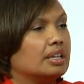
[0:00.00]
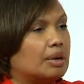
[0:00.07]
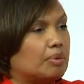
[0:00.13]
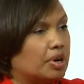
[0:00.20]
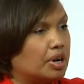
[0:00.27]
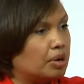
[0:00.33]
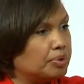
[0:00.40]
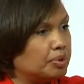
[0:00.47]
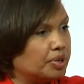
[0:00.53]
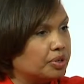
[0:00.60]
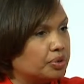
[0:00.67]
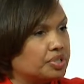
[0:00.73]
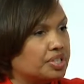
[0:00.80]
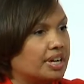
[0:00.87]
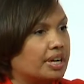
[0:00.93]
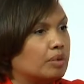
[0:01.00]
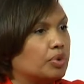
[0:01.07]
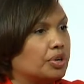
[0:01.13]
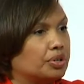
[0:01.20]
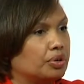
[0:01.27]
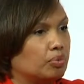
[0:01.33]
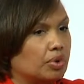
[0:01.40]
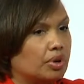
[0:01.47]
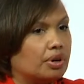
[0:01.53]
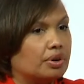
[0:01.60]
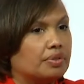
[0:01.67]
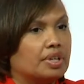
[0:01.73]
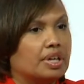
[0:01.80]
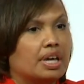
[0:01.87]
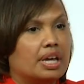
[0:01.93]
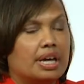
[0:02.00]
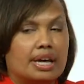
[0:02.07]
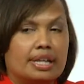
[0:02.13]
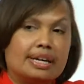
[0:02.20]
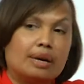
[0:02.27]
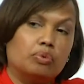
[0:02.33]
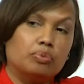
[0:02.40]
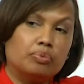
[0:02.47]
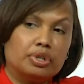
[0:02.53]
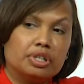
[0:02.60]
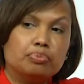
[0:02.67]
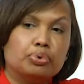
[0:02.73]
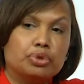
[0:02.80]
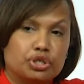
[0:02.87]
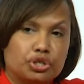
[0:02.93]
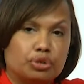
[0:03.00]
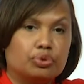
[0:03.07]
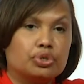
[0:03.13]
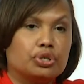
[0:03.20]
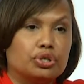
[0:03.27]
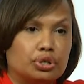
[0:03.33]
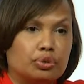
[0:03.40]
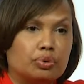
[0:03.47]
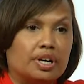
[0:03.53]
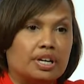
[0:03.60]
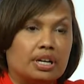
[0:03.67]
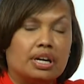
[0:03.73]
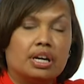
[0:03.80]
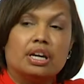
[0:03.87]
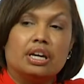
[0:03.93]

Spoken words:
that will help you understand what you're worth, and that will really push you to do it.